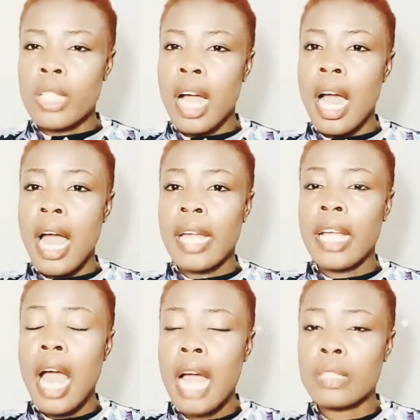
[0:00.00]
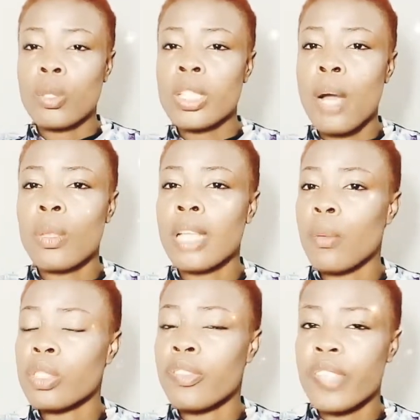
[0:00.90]
her what I
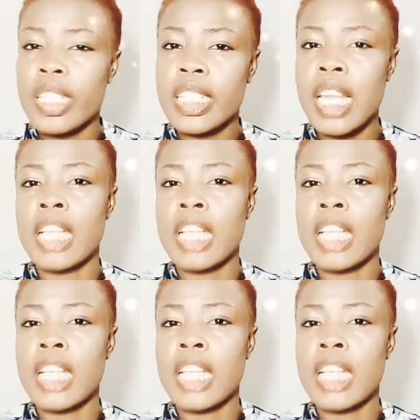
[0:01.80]
was feeling,